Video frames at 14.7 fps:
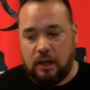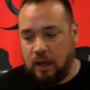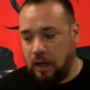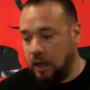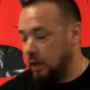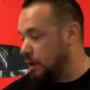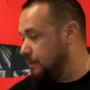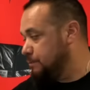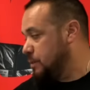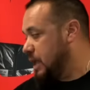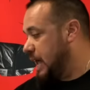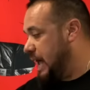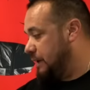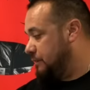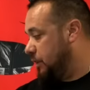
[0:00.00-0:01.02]

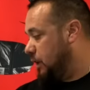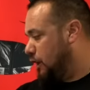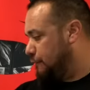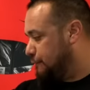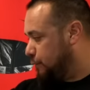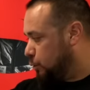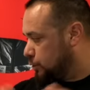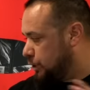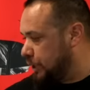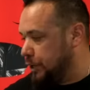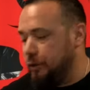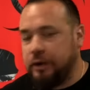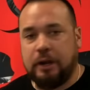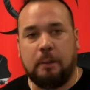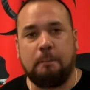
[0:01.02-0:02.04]
have a full
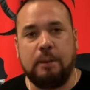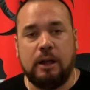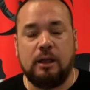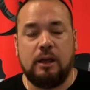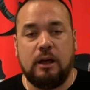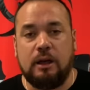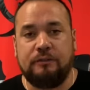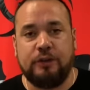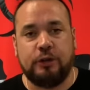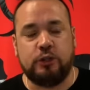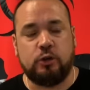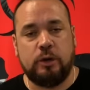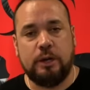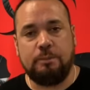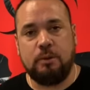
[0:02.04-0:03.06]
security umbrella of your
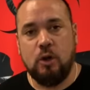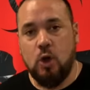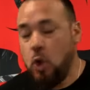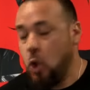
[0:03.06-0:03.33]
trip,